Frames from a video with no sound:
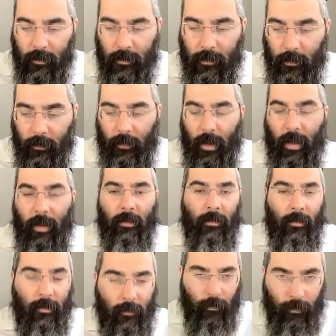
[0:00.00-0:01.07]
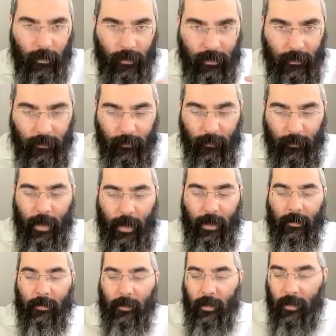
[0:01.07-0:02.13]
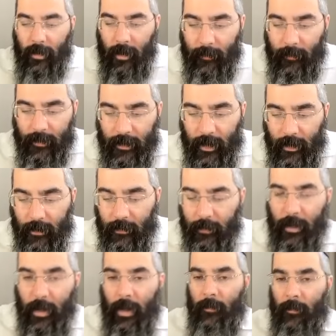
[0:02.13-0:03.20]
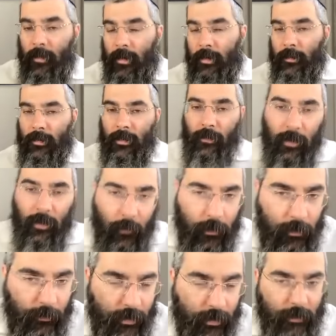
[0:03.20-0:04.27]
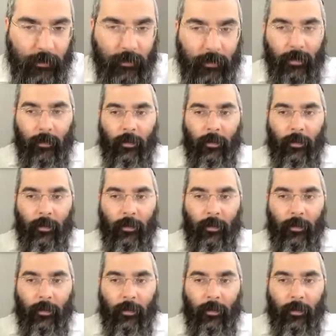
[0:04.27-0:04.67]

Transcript: you know, and all these different parts that comes together, but specifically in the world of Tikkun.